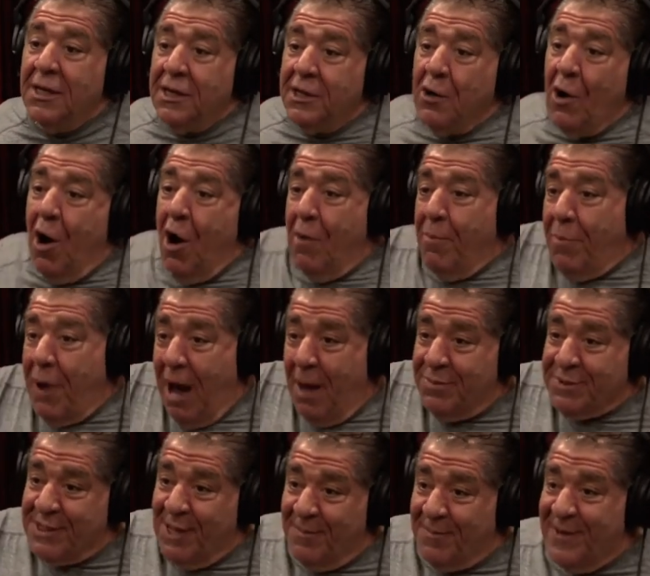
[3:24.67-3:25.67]
your arm
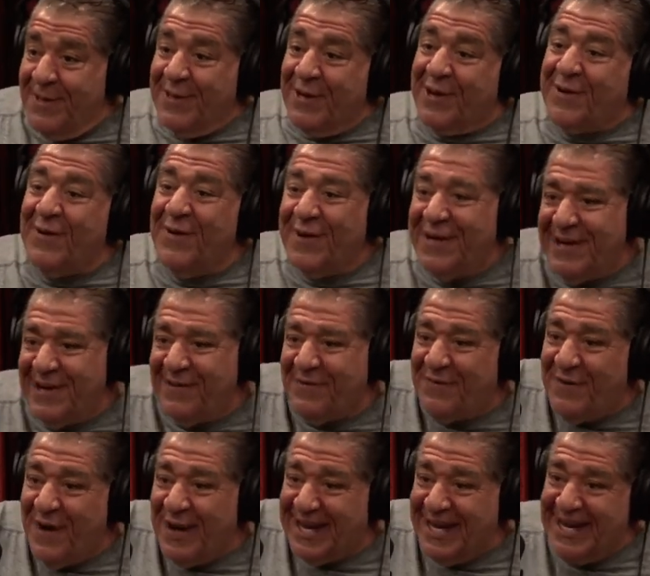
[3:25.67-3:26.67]
pops up in your
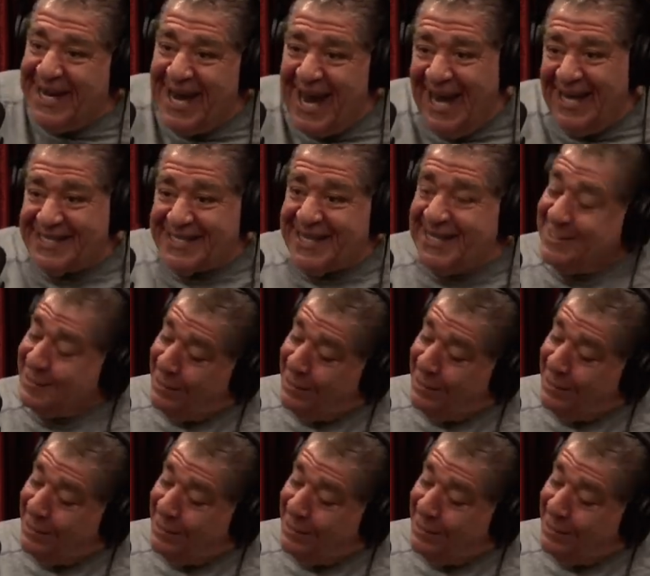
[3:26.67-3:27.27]
fucking casket.